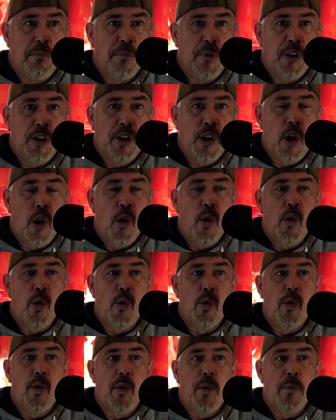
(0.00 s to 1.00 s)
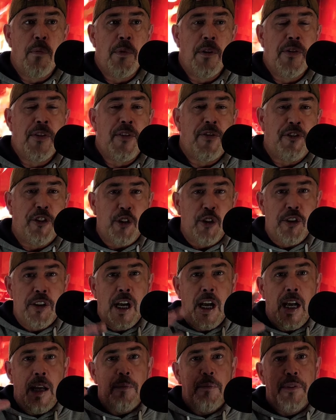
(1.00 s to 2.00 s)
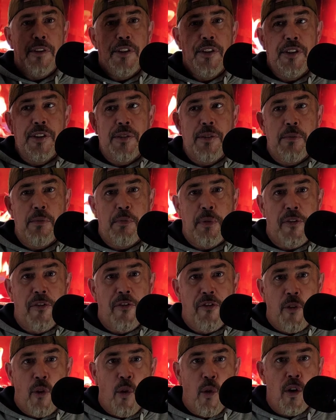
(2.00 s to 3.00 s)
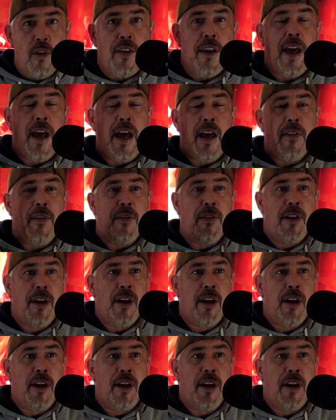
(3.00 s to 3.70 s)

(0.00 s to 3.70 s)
So, but the few times before that